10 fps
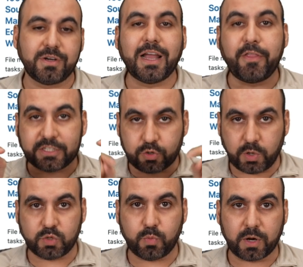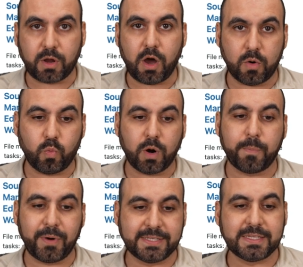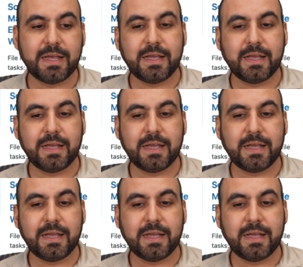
Now, this is going to work on WordPress.